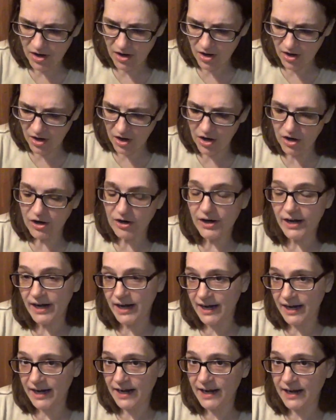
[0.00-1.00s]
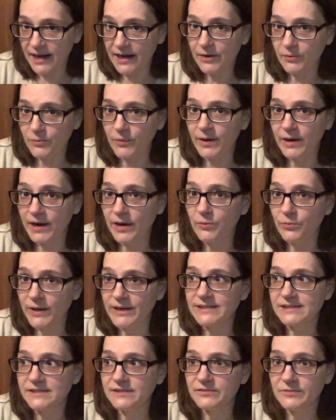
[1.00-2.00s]
are a
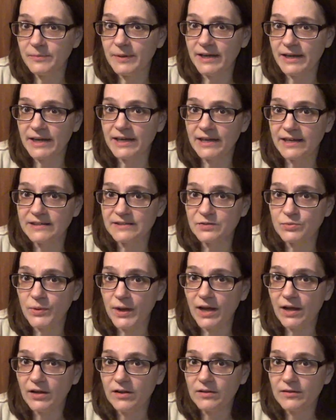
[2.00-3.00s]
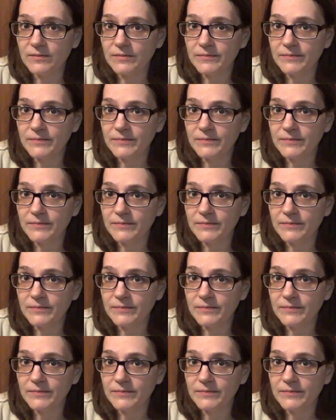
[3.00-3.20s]
waste of money as well.